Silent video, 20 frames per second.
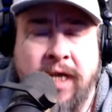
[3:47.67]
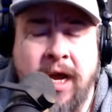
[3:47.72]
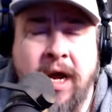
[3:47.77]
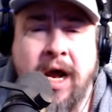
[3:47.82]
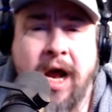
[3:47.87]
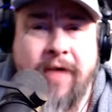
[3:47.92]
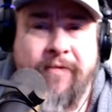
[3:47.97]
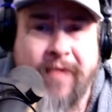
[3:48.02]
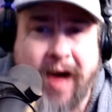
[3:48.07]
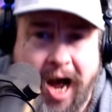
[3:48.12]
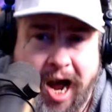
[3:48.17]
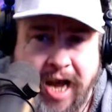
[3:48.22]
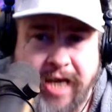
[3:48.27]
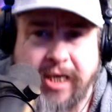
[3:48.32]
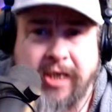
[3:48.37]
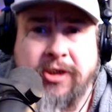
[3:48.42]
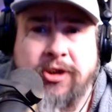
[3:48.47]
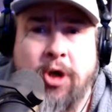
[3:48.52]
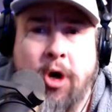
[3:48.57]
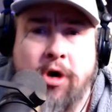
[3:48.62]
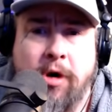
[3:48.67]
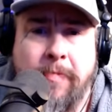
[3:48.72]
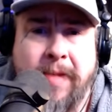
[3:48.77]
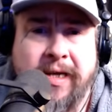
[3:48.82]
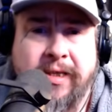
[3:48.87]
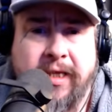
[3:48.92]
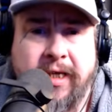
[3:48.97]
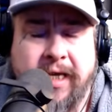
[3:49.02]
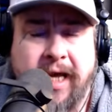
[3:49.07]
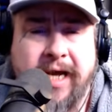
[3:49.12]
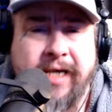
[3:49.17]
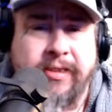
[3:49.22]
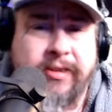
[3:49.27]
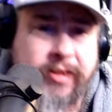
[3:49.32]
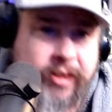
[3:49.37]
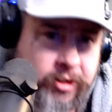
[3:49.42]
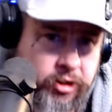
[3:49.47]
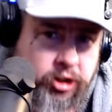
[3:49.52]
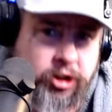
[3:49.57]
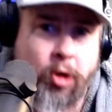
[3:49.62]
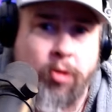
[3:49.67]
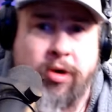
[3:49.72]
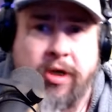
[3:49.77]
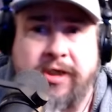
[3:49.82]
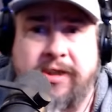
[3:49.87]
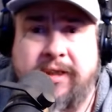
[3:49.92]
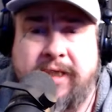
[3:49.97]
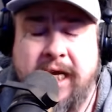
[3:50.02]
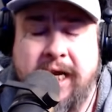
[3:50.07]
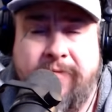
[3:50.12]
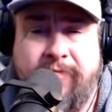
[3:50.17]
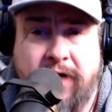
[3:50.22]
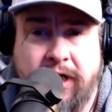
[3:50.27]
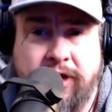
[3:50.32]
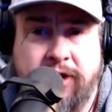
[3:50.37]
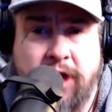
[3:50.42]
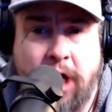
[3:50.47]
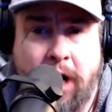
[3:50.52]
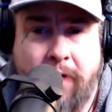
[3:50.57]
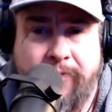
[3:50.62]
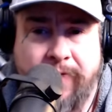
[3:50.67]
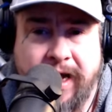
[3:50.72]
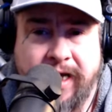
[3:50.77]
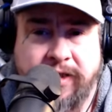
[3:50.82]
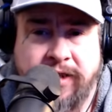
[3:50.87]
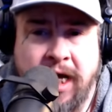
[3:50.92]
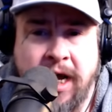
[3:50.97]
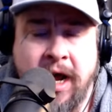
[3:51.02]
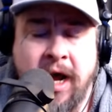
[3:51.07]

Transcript: If I can talk about the case, then so can Steve Gonsalves.